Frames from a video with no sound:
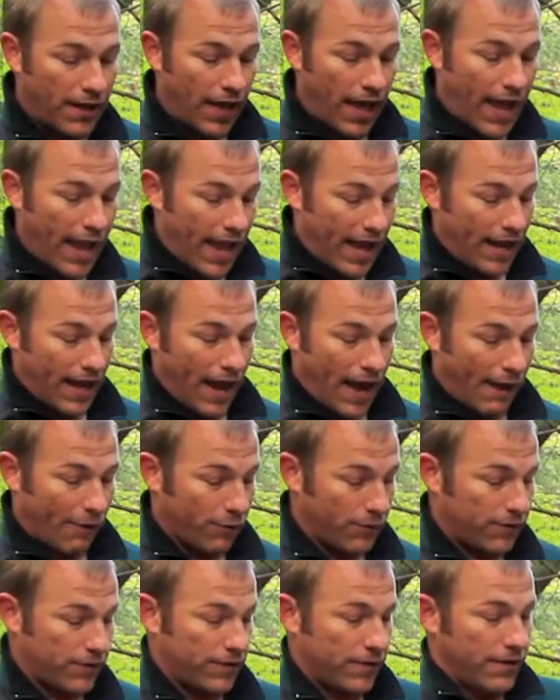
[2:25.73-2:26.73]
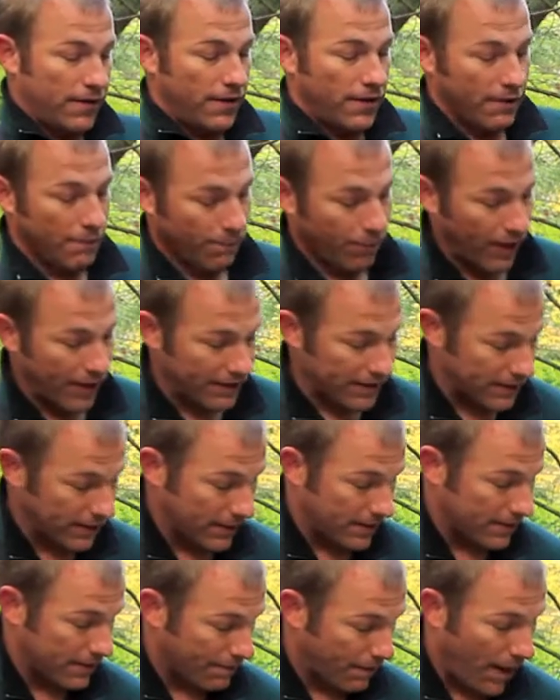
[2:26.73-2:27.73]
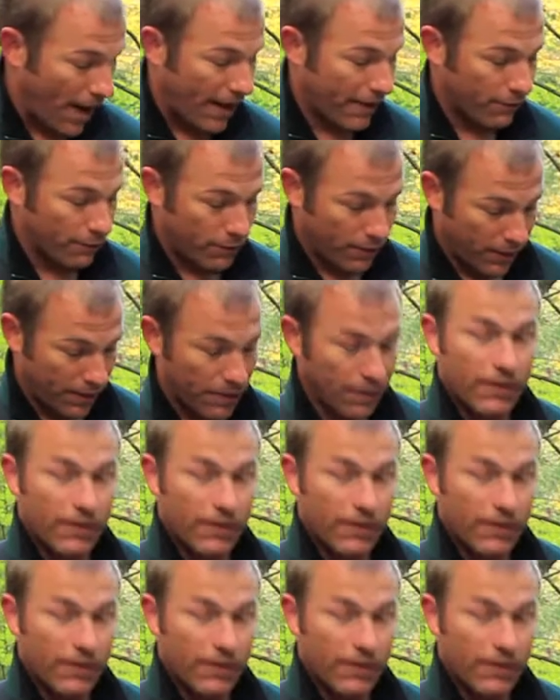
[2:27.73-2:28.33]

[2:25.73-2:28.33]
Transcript: and I was pleasantly surprised with